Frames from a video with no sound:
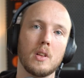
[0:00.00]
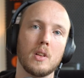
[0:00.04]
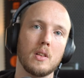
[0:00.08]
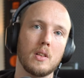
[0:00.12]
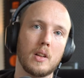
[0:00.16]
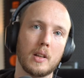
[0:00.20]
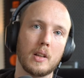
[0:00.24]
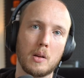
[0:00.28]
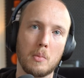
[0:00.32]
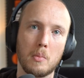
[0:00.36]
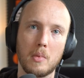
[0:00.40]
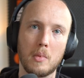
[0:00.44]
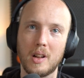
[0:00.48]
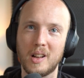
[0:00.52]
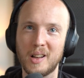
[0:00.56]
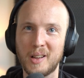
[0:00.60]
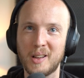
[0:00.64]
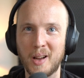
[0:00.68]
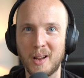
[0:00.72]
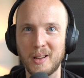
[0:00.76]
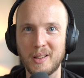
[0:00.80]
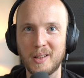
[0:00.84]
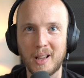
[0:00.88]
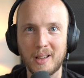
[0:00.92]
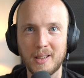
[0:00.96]
like
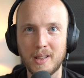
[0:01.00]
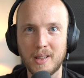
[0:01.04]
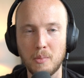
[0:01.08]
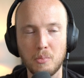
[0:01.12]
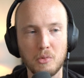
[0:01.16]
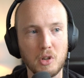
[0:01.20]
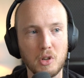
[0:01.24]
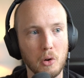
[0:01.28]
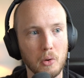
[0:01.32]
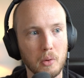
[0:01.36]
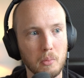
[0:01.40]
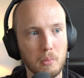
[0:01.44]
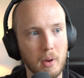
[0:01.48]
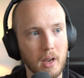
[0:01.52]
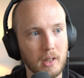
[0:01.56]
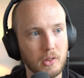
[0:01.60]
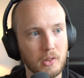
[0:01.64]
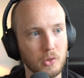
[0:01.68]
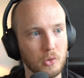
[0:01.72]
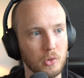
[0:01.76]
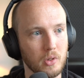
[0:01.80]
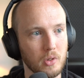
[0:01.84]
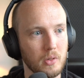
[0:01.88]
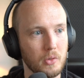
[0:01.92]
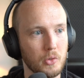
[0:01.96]
I keep going back
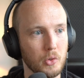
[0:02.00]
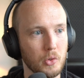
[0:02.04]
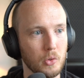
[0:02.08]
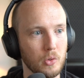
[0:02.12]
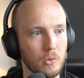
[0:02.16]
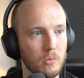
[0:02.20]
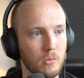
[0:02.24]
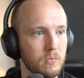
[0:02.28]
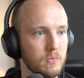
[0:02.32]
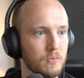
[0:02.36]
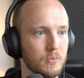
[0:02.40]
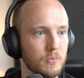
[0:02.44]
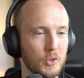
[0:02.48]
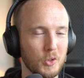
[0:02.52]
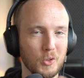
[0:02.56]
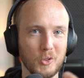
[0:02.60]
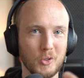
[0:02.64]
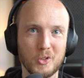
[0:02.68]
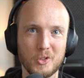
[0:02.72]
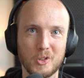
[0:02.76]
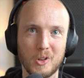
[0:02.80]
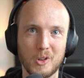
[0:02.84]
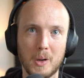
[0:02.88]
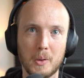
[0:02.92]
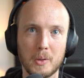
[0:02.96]
to the
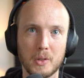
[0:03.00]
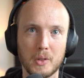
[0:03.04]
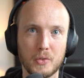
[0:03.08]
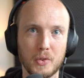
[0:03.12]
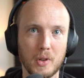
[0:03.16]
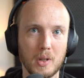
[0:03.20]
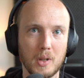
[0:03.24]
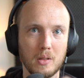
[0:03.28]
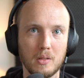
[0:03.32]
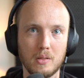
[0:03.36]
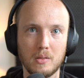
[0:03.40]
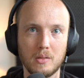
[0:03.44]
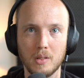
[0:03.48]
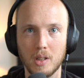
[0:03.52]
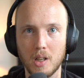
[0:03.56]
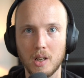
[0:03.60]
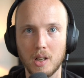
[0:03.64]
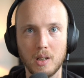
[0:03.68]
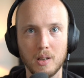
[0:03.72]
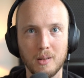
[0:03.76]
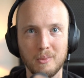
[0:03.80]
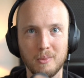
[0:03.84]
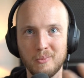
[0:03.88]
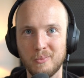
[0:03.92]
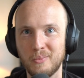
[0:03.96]
Solaris
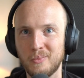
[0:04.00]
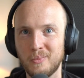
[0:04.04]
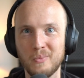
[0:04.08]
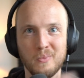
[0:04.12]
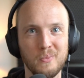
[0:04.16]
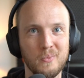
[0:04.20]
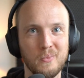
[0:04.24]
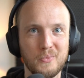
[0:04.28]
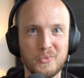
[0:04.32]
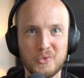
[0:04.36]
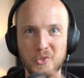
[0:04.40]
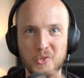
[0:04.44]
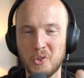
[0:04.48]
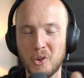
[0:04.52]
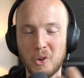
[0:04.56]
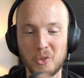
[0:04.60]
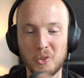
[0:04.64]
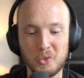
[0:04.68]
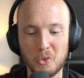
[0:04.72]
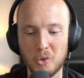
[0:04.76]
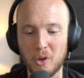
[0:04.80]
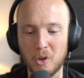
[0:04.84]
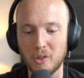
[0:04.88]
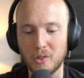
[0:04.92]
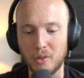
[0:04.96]
thing
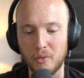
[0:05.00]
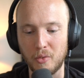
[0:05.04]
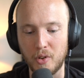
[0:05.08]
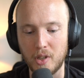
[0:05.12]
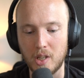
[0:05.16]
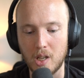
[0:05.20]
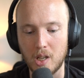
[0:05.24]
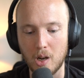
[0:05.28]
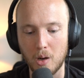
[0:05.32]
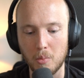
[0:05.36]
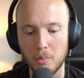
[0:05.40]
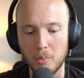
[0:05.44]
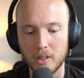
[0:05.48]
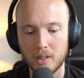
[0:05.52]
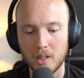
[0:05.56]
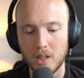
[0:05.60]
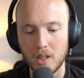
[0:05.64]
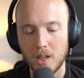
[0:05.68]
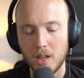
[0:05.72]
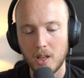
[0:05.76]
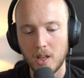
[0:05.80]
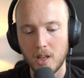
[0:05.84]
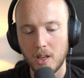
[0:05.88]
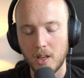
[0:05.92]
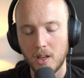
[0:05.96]
throughout the video, but
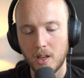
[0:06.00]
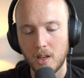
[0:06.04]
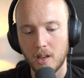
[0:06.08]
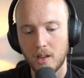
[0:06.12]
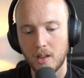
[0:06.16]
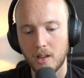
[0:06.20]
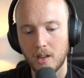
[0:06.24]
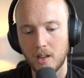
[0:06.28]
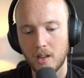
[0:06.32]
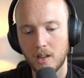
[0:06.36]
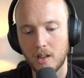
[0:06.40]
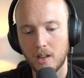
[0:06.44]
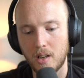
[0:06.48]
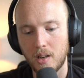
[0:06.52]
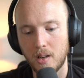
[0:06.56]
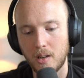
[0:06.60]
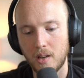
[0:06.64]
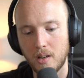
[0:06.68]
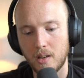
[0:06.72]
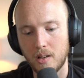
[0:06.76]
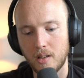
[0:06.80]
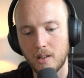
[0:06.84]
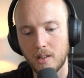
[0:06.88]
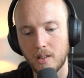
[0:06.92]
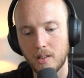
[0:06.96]

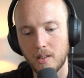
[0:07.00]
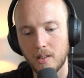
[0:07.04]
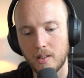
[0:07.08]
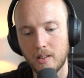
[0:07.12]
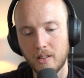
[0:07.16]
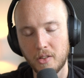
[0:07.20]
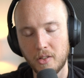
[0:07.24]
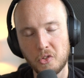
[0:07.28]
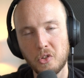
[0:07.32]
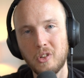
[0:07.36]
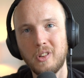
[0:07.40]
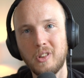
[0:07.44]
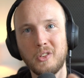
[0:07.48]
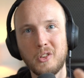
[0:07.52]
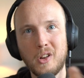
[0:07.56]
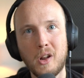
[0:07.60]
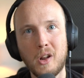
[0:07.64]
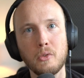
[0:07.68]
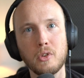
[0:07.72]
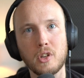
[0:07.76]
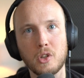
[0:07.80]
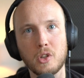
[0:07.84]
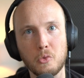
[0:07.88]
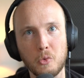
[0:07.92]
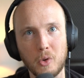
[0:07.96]
so
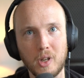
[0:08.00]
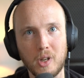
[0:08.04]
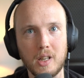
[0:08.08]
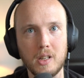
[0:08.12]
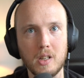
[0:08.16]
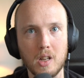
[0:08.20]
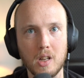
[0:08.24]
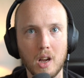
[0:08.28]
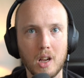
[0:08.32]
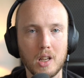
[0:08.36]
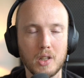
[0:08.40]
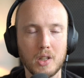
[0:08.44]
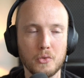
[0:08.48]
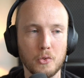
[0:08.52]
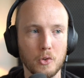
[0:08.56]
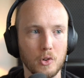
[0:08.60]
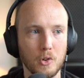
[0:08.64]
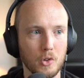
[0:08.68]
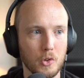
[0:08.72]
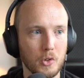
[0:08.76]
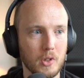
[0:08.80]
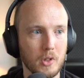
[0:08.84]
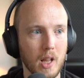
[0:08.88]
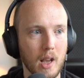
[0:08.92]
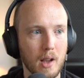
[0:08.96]
Solaris is really nice for
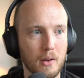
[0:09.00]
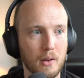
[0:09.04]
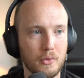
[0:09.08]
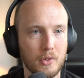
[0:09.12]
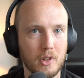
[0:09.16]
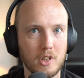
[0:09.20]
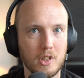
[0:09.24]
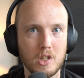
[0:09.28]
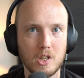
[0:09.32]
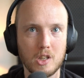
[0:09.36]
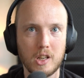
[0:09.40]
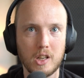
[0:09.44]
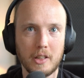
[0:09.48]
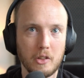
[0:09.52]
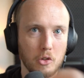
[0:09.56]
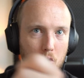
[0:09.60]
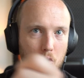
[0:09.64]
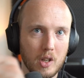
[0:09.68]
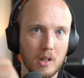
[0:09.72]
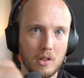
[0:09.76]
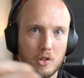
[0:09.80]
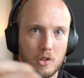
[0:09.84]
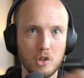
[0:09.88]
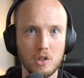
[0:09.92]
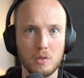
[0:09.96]
look dev. It's just like you
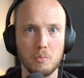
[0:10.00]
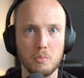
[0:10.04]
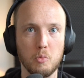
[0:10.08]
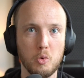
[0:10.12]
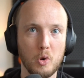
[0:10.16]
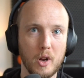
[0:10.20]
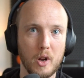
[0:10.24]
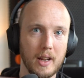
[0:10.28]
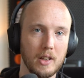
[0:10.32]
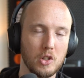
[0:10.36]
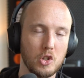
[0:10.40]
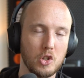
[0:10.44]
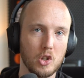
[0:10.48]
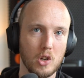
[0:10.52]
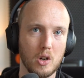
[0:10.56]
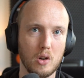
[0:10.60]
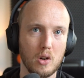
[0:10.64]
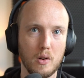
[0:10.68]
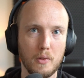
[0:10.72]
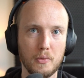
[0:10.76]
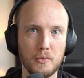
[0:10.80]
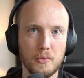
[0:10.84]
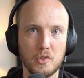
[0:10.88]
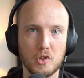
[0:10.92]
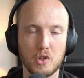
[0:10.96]
can just branch
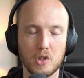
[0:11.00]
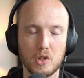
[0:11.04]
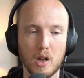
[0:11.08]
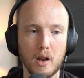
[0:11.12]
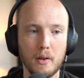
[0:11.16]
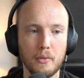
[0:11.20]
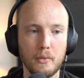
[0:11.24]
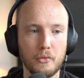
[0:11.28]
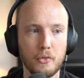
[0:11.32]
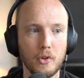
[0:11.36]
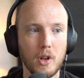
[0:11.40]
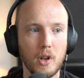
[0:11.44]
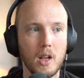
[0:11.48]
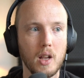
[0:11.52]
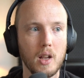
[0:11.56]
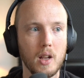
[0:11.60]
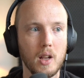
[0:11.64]
off stuff.